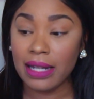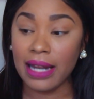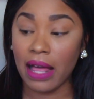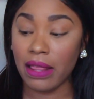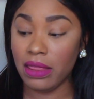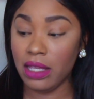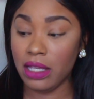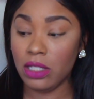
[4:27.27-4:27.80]

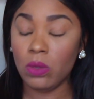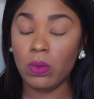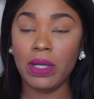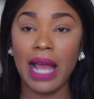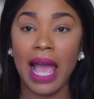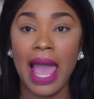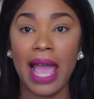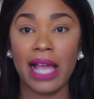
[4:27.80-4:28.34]
Now this
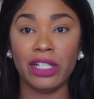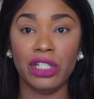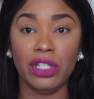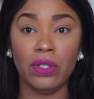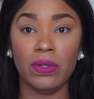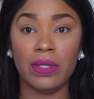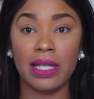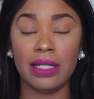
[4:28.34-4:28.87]
one I
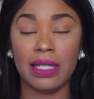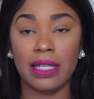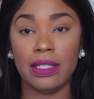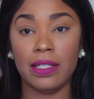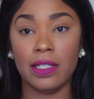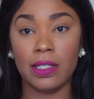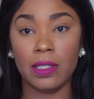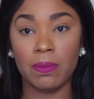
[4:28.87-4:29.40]
actually use as a
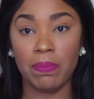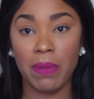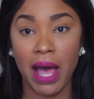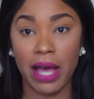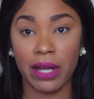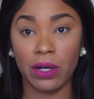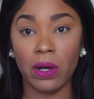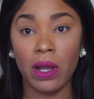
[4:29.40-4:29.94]

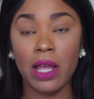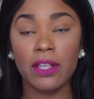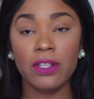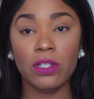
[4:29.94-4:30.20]
spotter.